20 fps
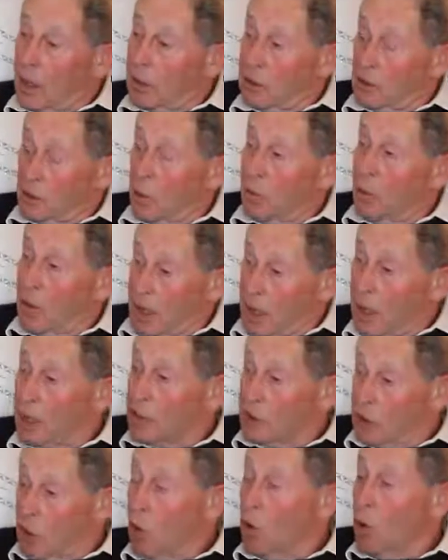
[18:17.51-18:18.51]
So when I
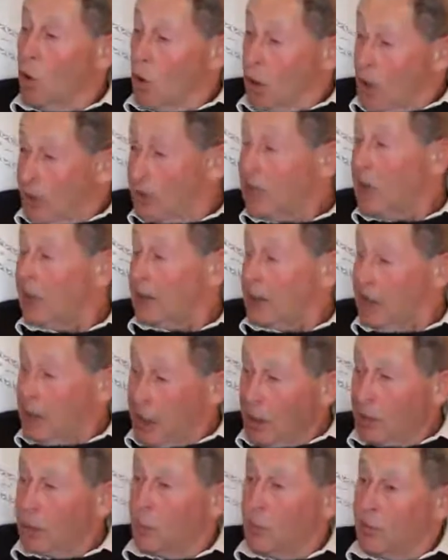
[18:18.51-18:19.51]
saw exactly
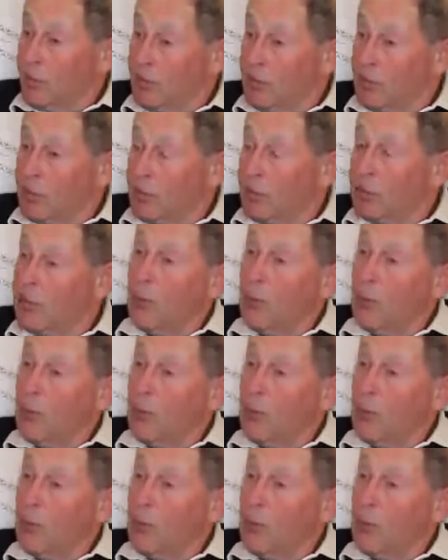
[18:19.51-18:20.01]
how they were fitted,